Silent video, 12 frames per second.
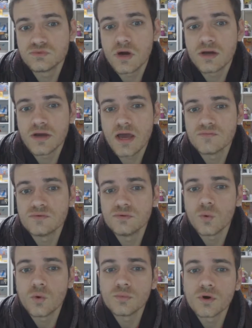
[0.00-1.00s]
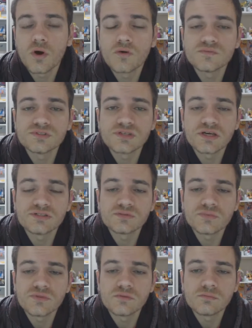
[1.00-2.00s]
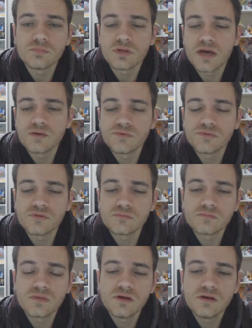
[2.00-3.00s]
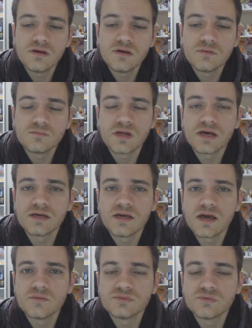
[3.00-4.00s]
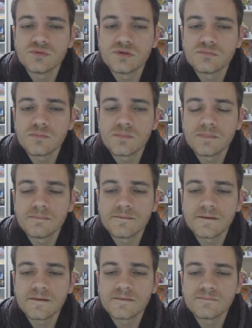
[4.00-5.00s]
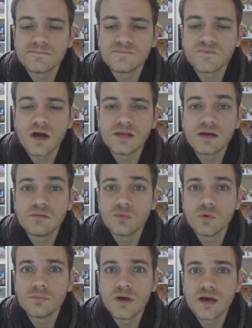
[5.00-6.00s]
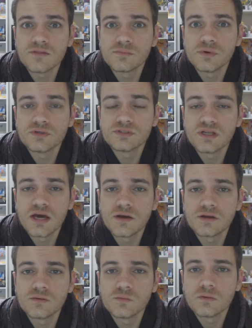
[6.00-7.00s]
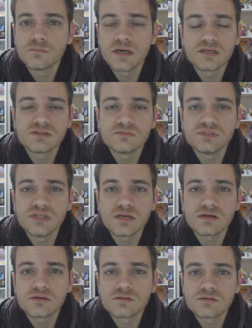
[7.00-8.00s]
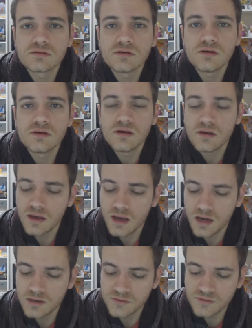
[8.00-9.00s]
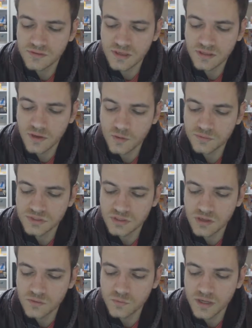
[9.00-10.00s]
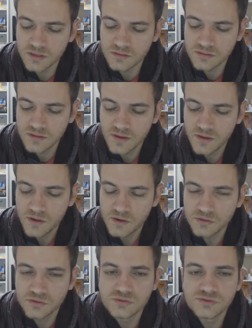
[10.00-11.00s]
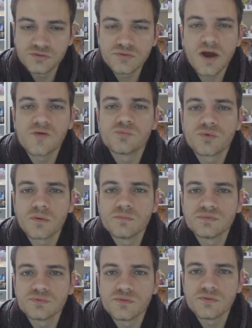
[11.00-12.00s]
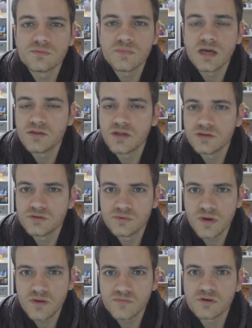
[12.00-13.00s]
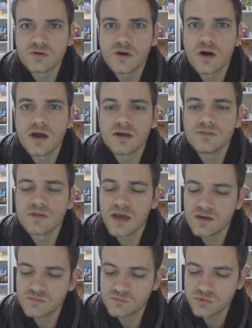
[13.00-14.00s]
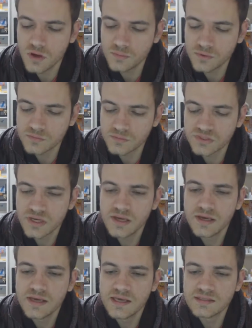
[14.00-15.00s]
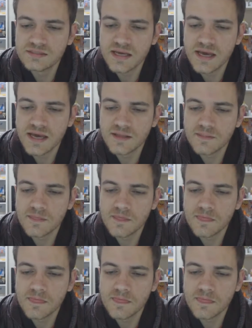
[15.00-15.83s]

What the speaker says: try to have a normal conversation with them, play with them, play games with them, find out more about the personality, what makes them tick. And I think that helps a lot when you do have problems with them and they do have a cry and they have problems, is that